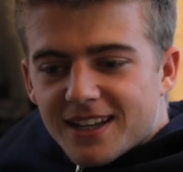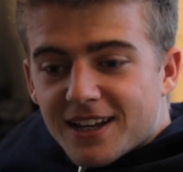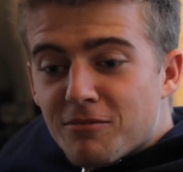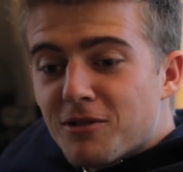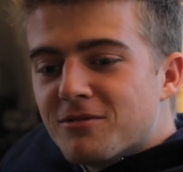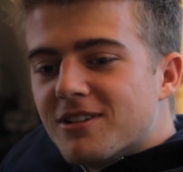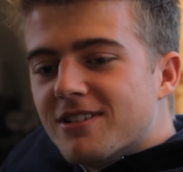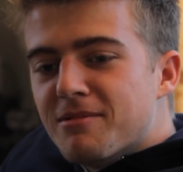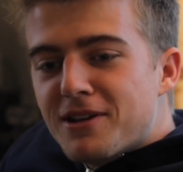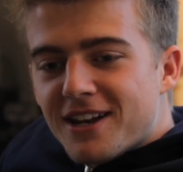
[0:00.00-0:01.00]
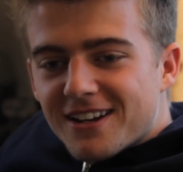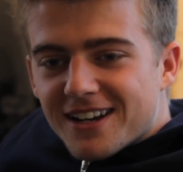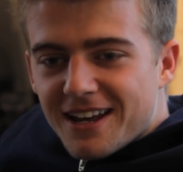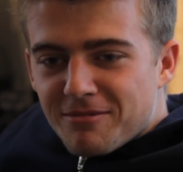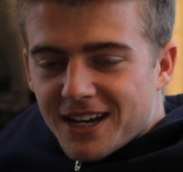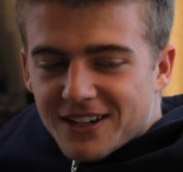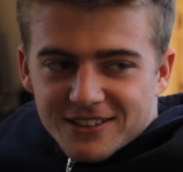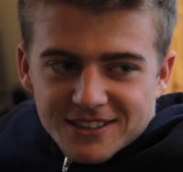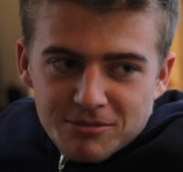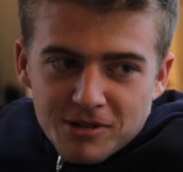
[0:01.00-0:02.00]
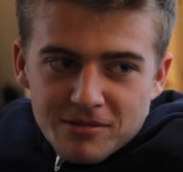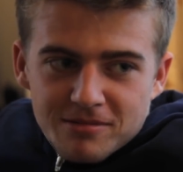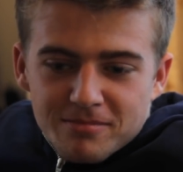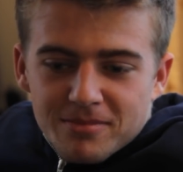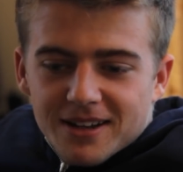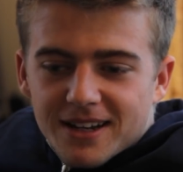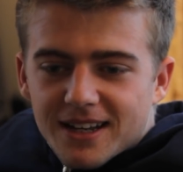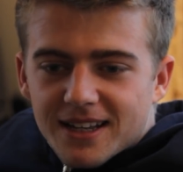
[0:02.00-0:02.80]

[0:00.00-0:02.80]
I'm on loan at MK Dons at the moment, but